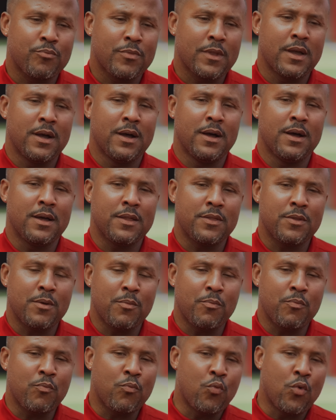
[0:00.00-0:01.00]
Uh,
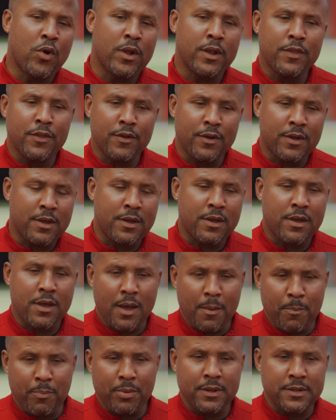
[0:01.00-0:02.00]
one of the
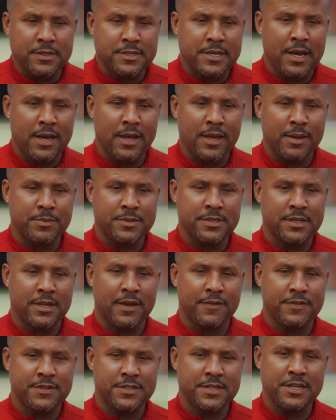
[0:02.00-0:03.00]
couple of times that
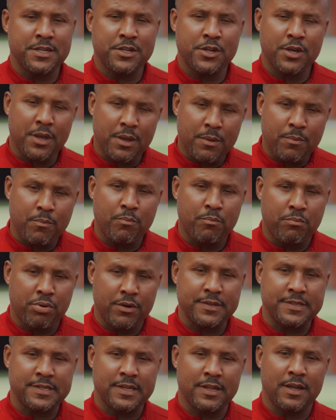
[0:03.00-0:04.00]
I've seen you
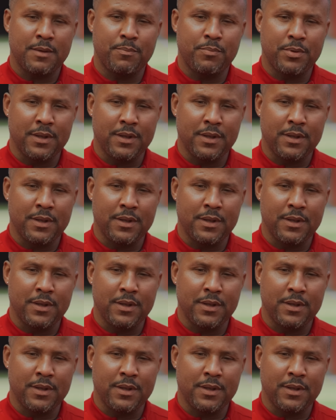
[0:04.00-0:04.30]
bristle up a